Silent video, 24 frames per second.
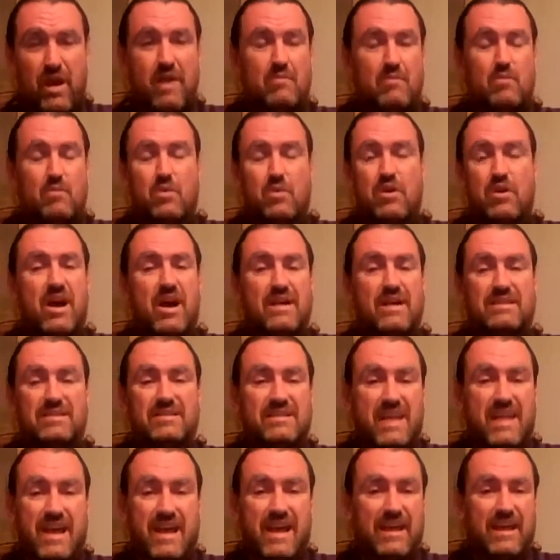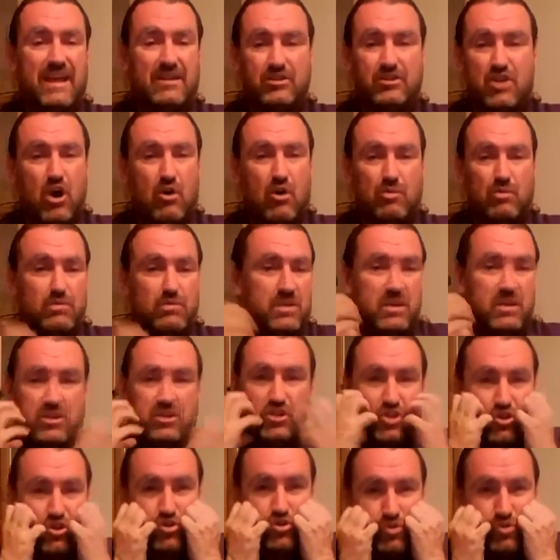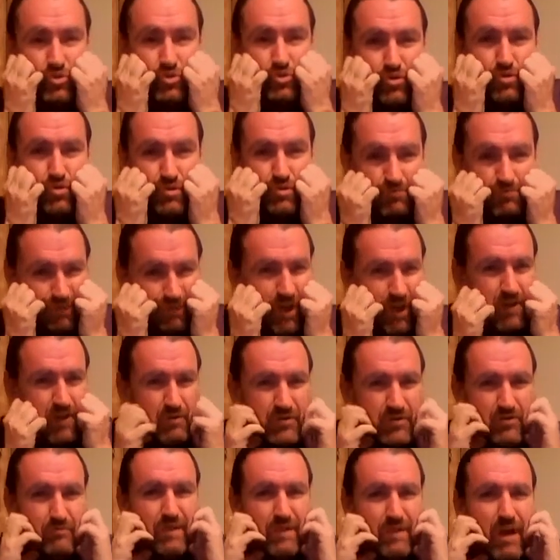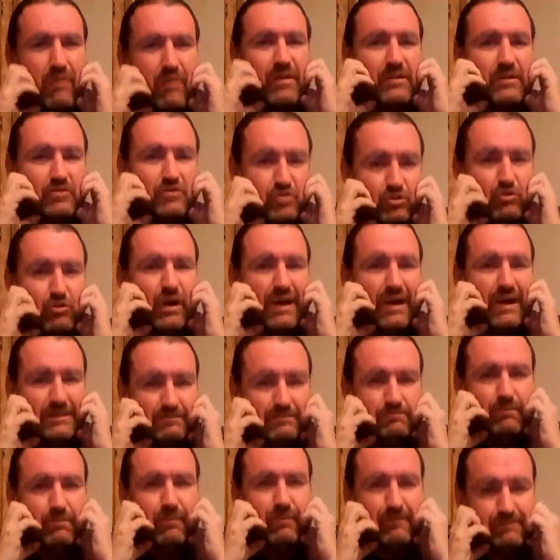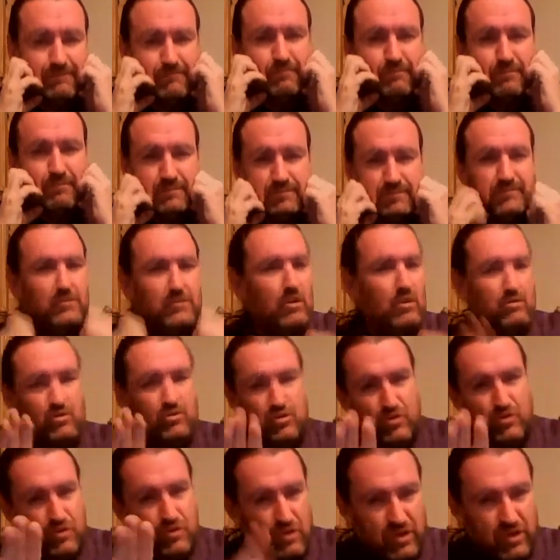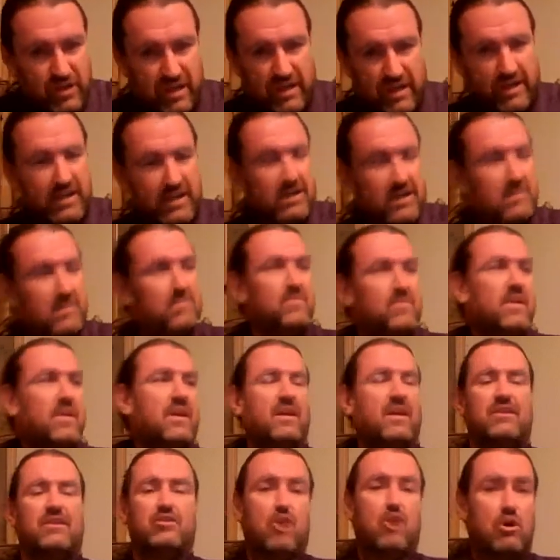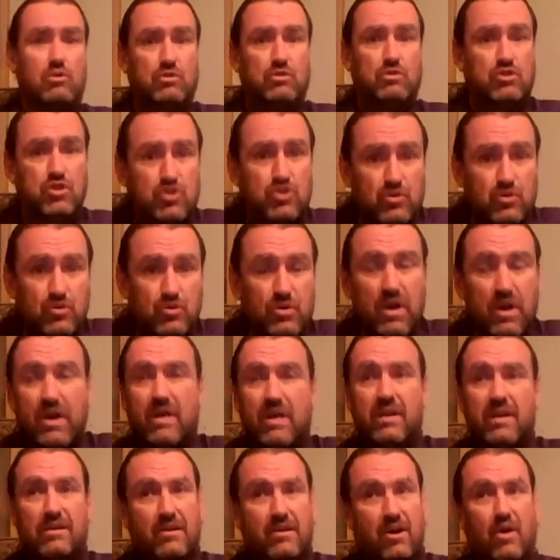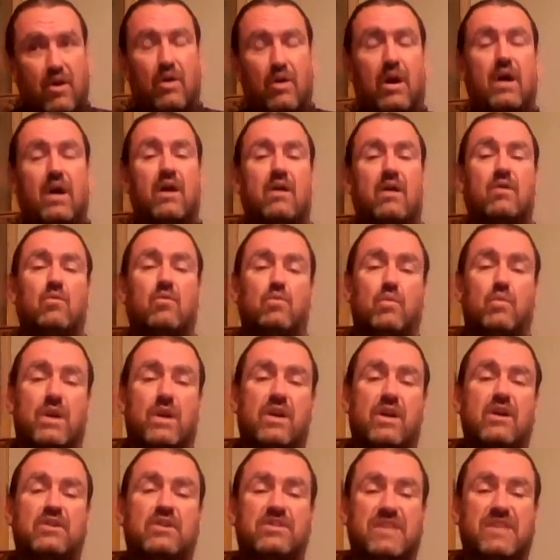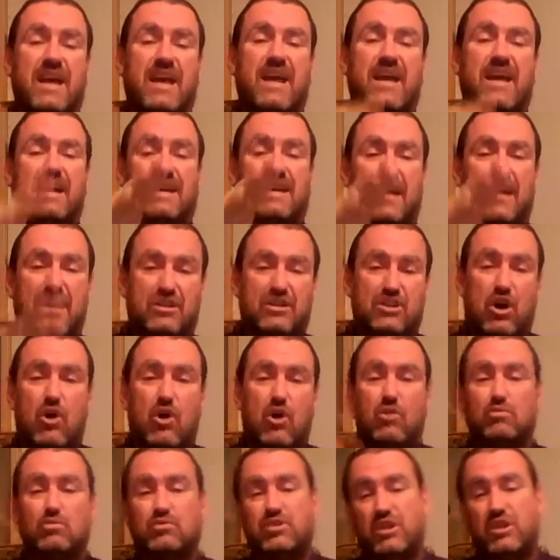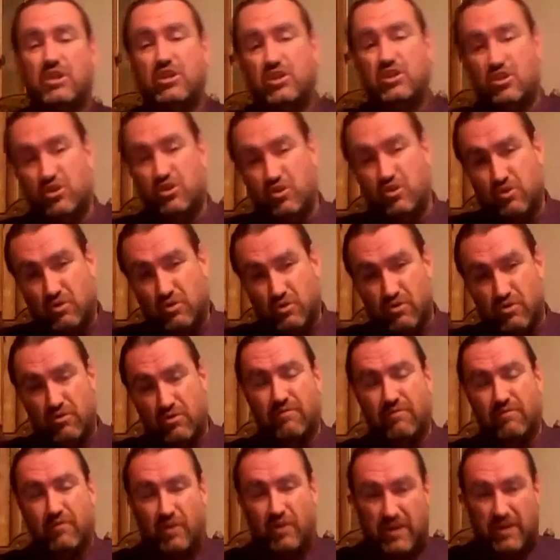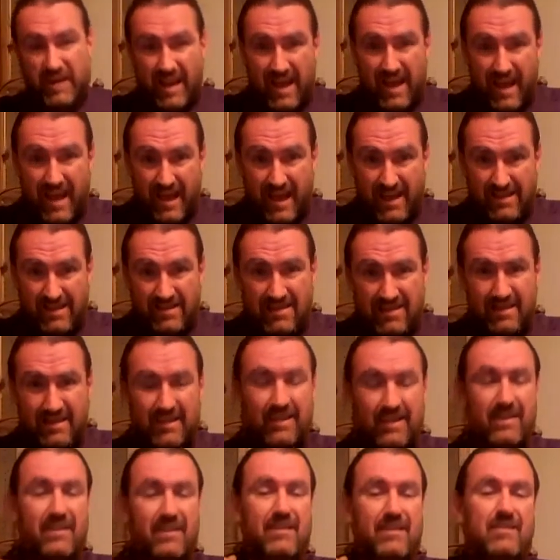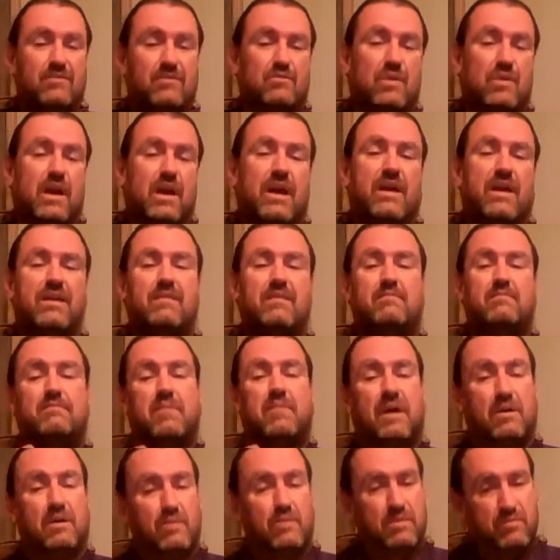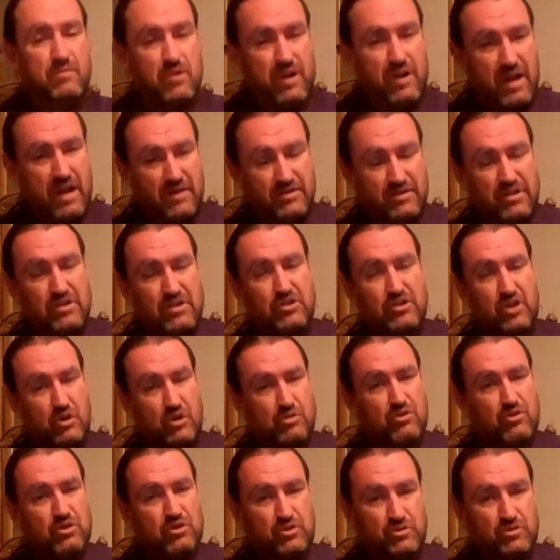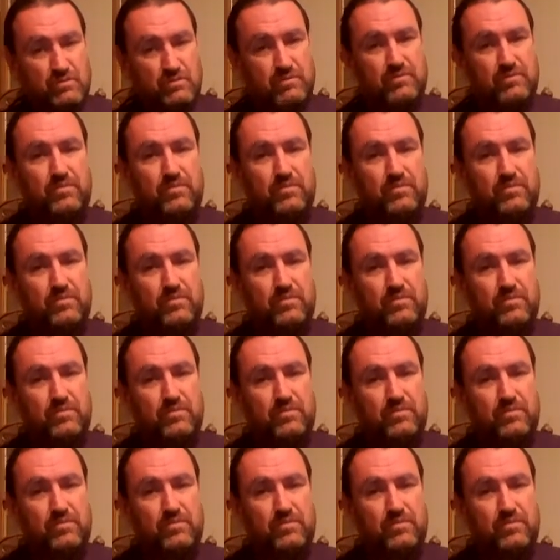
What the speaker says: We're not saying don't chew, right? With your mouth, chew. Don't chew your cud. Don't chew. No, we are saying don't you forget, right? But we pronounce it don't you.